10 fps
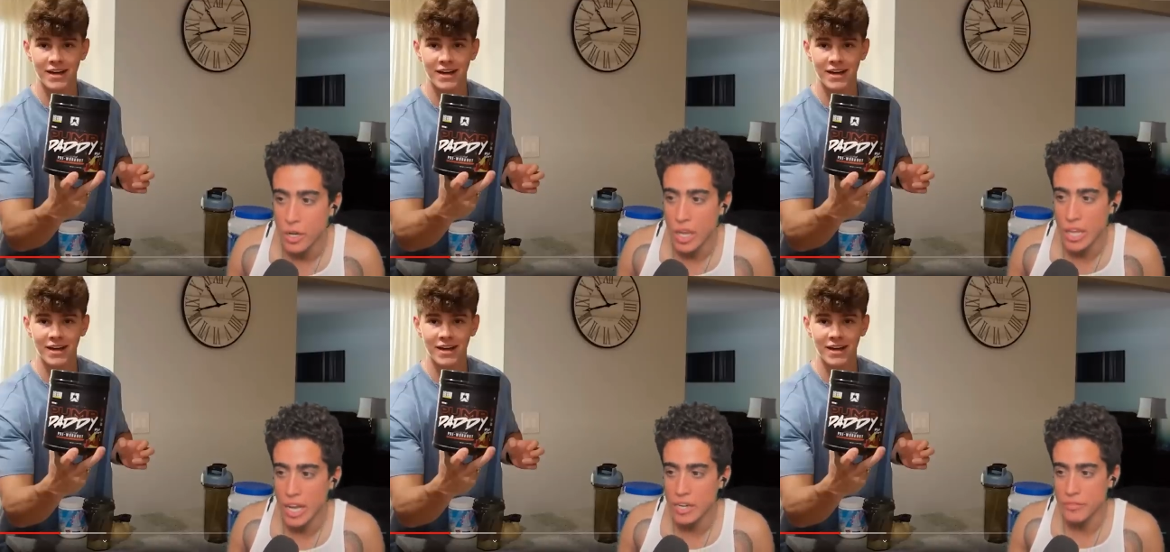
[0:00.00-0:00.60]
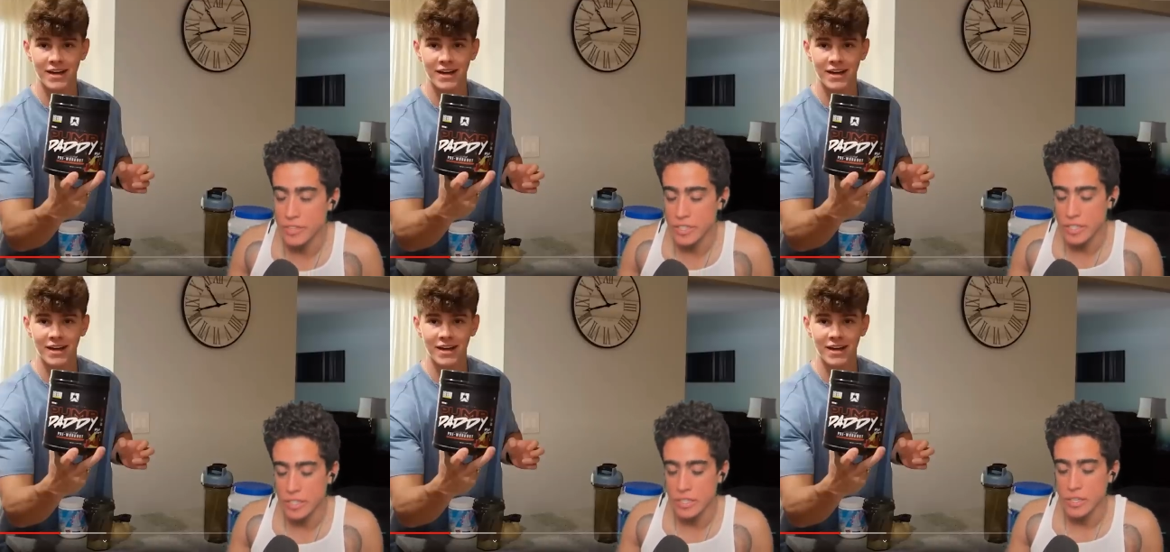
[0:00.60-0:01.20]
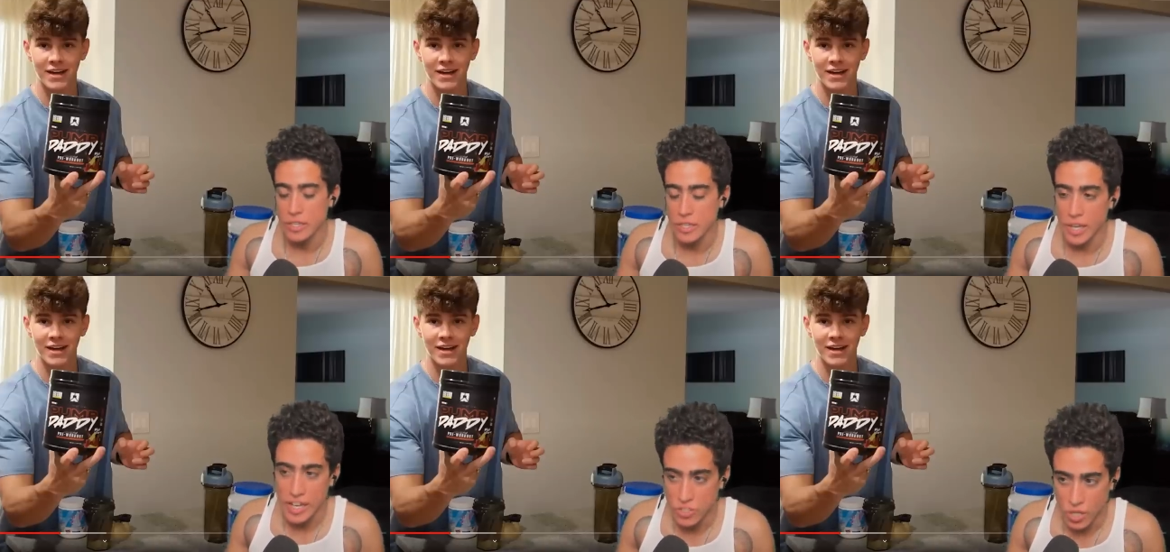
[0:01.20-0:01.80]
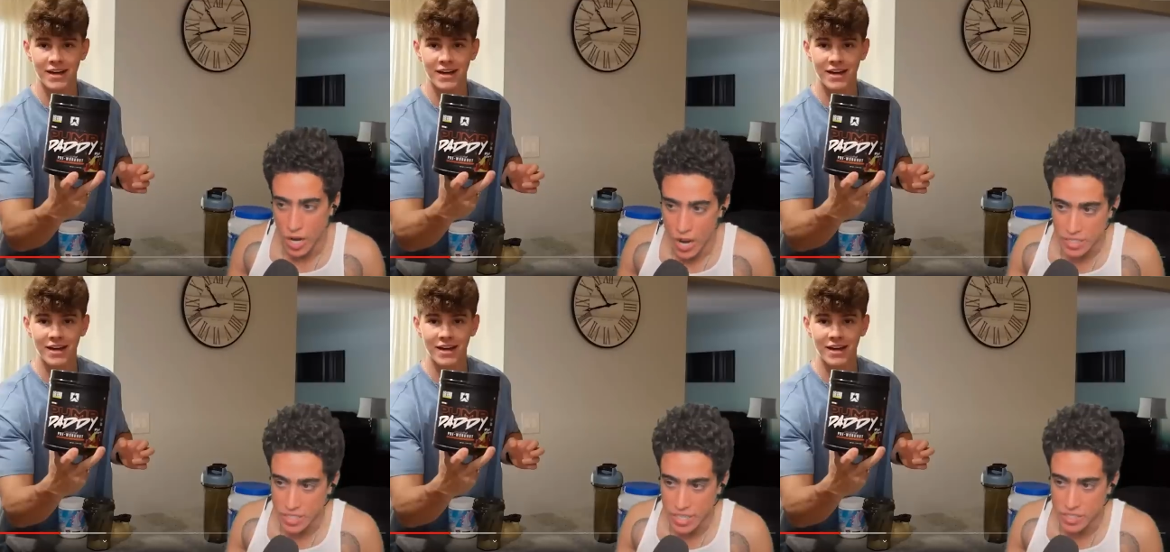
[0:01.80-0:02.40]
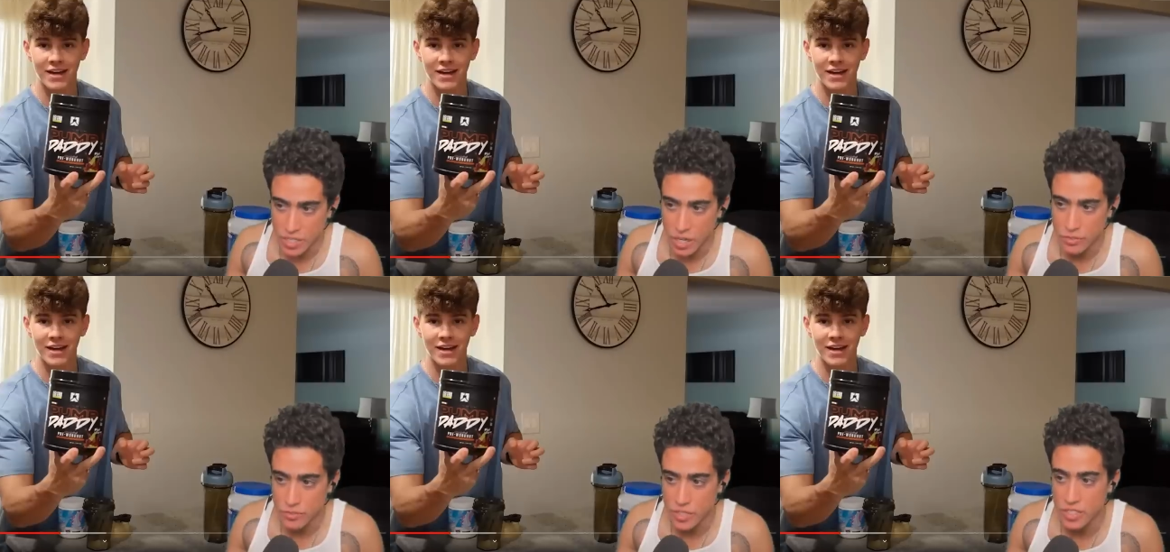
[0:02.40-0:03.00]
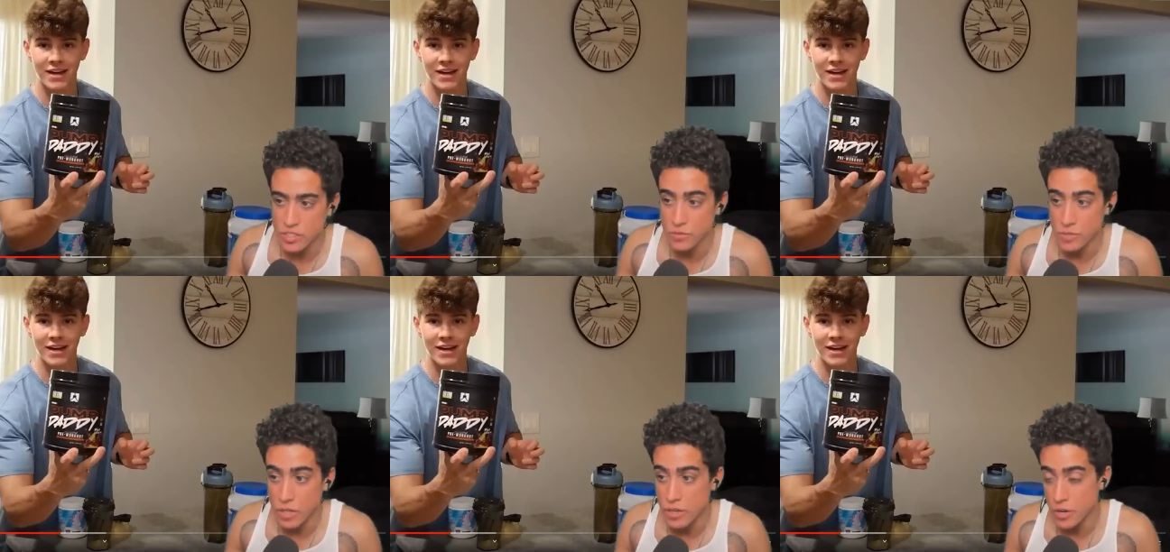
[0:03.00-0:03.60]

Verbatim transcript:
Speaker 1: A lot of the nitric oxide stuff is very,